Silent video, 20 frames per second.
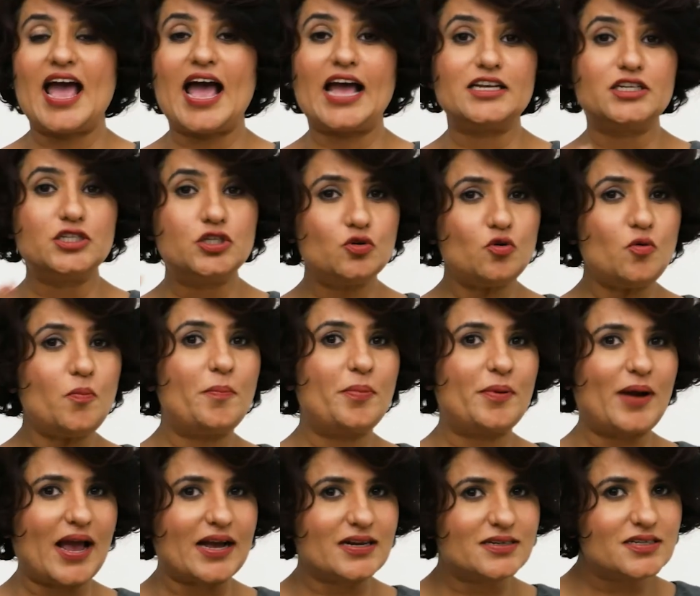and do
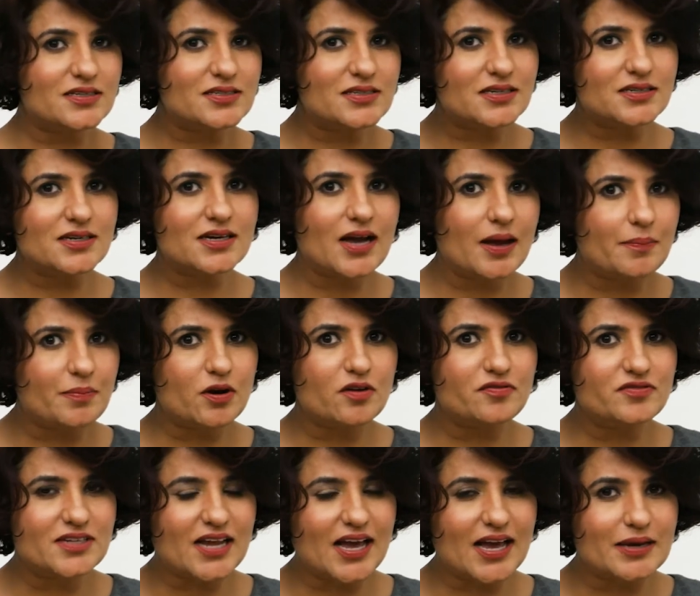practice it a couple
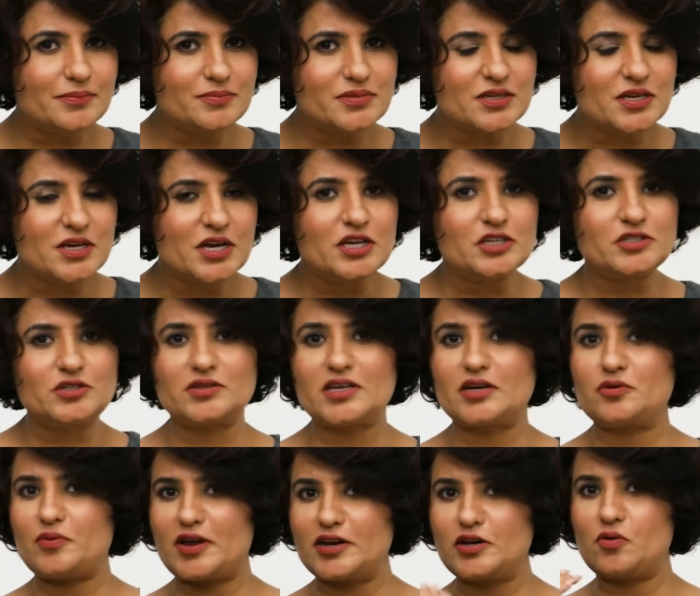of times so
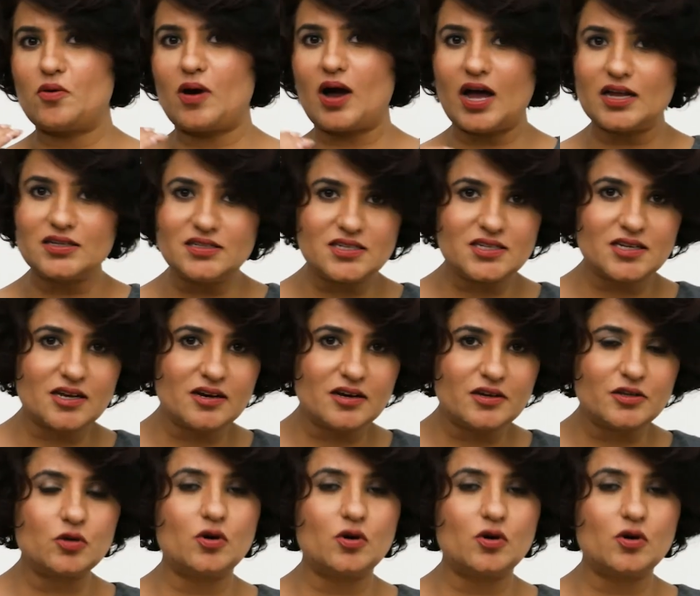that when you answer,